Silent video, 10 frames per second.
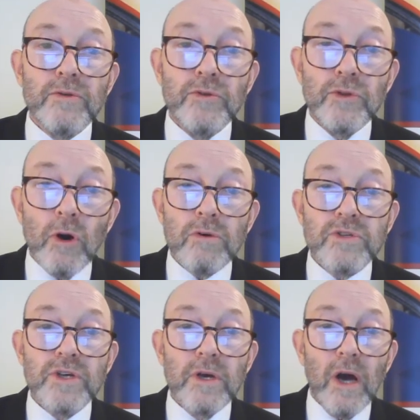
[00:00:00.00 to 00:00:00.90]

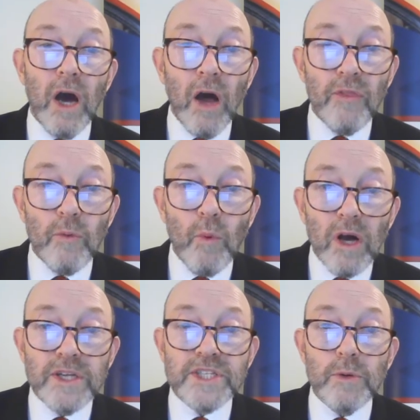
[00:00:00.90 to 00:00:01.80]
not
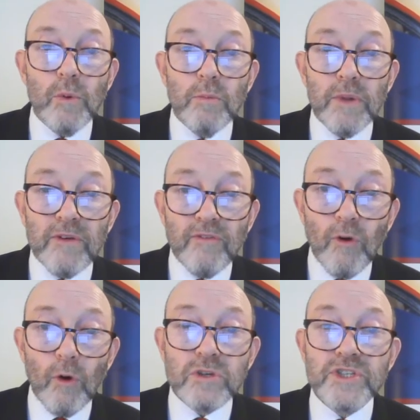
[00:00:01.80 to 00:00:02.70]
otherwise it will be
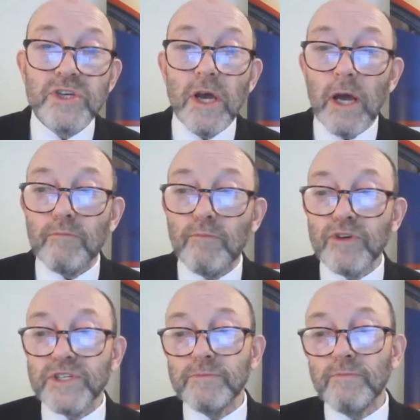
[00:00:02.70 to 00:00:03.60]
force and
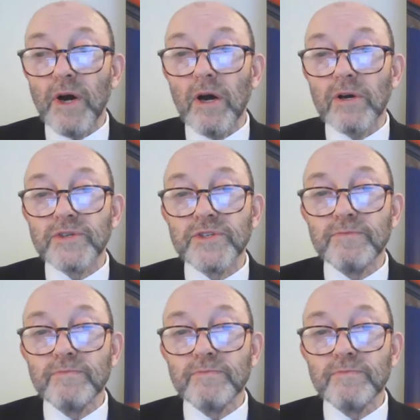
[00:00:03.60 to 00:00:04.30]
prison bars.